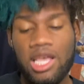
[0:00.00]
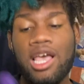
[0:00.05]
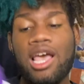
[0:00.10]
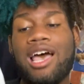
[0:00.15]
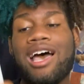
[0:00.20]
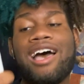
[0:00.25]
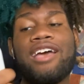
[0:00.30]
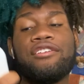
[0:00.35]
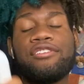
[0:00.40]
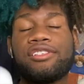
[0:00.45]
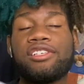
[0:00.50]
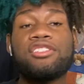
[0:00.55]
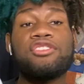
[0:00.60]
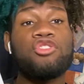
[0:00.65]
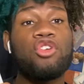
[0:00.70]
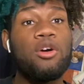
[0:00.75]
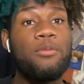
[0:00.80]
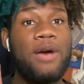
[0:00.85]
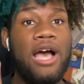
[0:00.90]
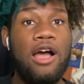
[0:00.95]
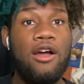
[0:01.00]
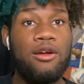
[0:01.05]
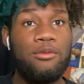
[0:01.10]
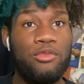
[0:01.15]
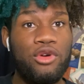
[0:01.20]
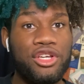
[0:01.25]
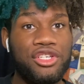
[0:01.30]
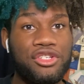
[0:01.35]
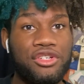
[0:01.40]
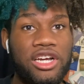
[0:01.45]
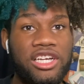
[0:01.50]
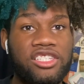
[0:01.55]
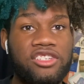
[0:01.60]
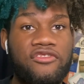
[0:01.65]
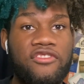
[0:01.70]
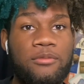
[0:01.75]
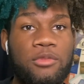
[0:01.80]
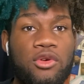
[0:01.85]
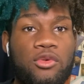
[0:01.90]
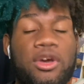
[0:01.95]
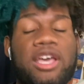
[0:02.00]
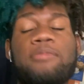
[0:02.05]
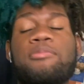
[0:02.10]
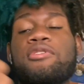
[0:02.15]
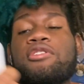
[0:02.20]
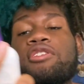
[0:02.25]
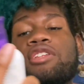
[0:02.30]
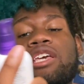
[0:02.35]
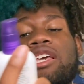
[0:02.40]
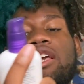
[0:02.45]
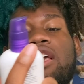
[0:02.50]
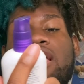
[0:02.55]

I use the Dual Power Moisturizer from Equate Beauty.